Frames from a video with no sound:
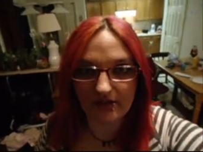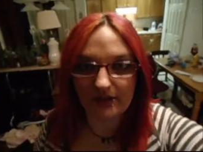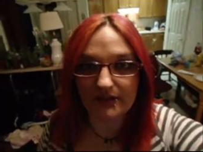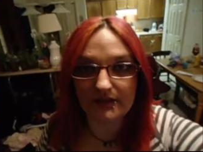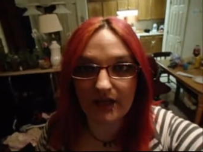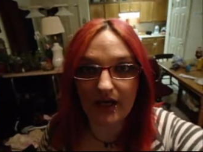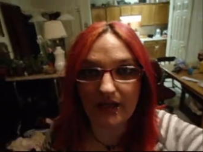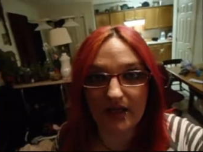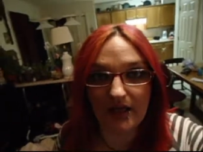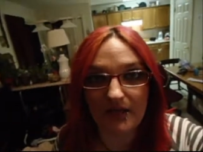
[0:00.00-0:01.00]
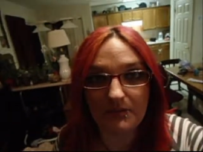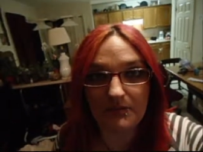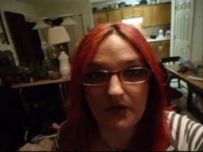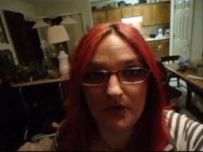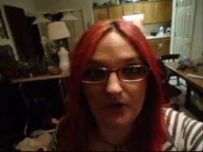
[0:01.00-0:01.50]
And I
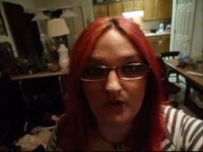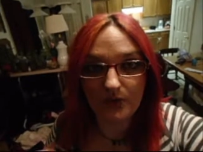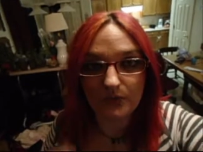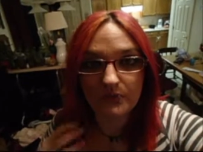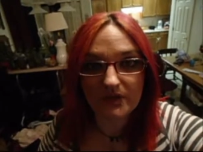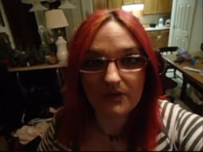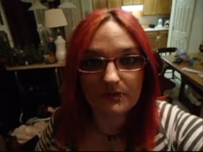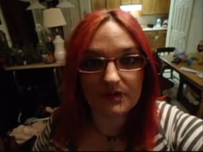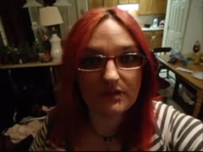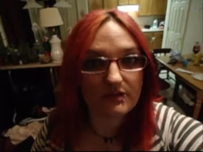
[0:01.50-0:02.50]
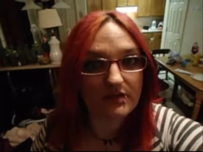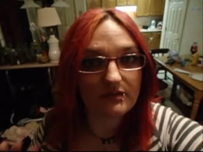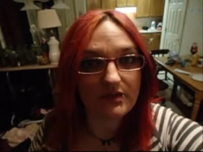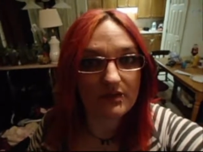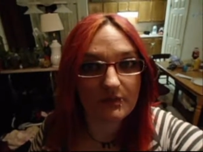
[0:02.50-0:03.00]
am really, really, really,
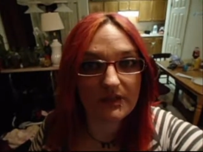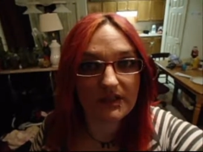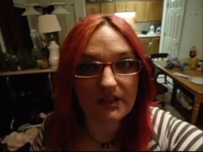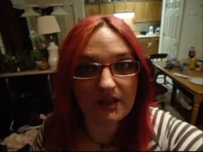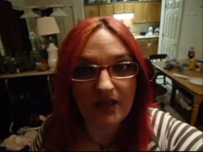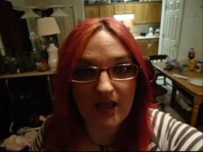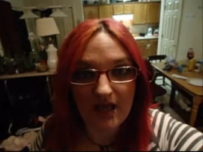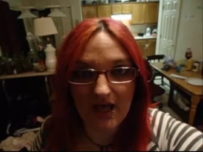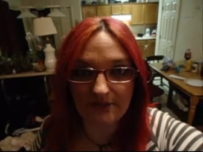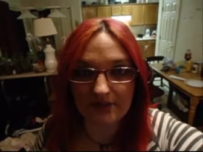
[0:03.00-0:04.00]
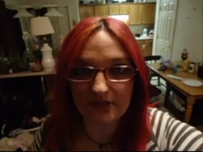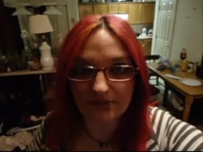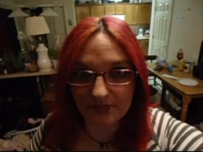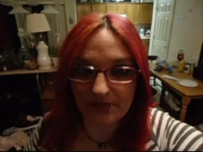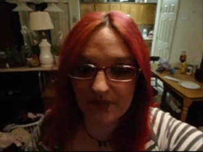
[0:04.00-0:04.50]
really, really happy
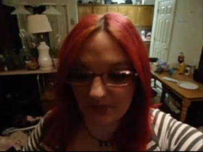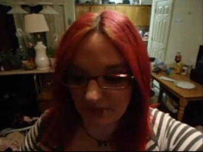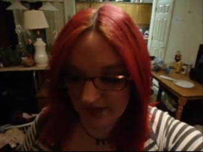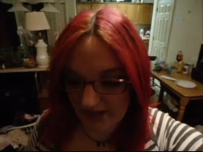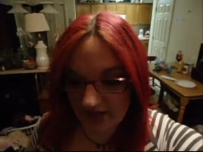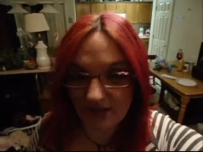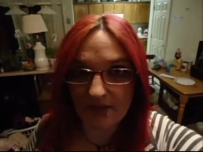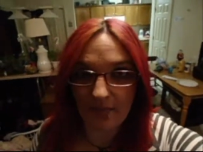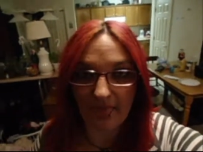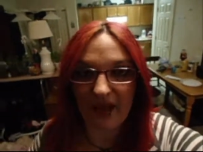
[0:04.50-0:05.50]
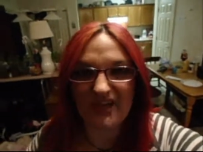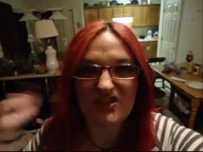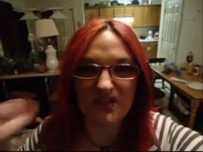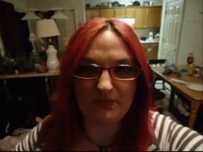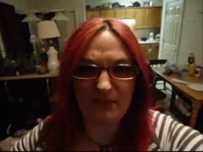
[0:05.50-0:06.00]
with what I got.
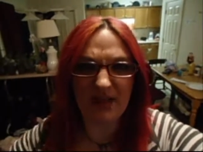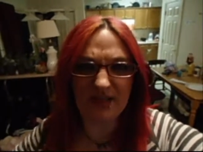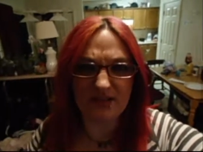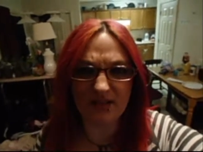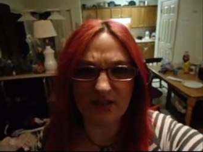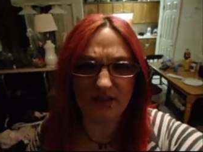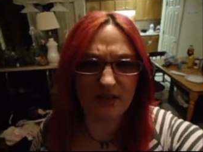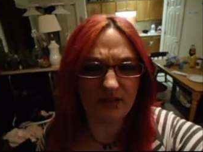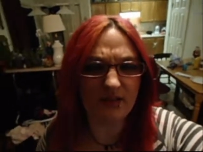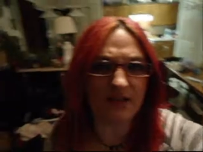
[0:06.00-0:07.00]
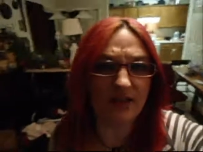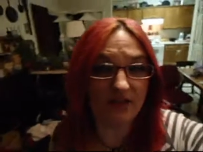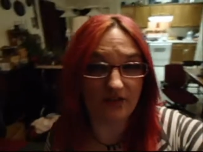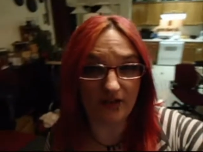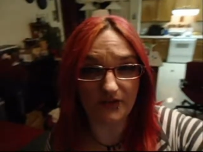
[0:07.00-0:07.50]
actually picked the
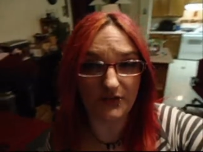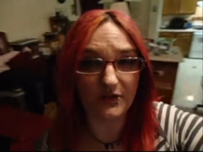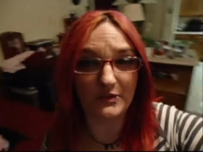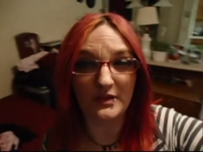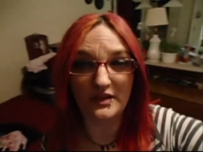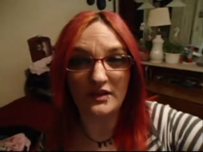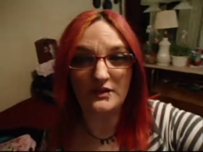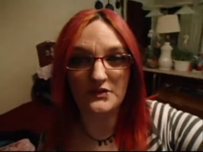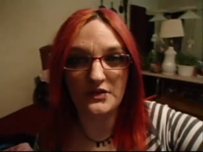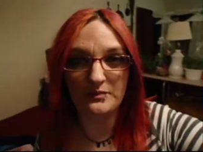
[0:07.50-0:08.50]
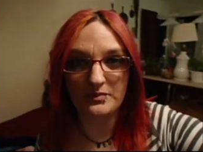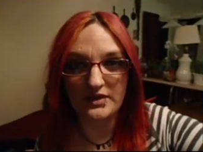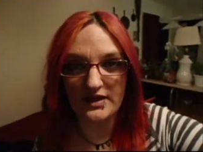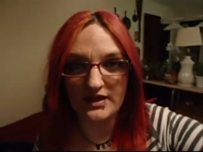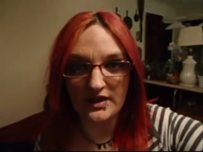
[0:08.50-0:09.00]
Doctor Who one though, so I'm
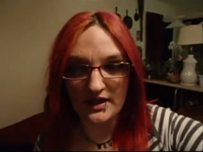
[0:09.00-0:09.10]
pretty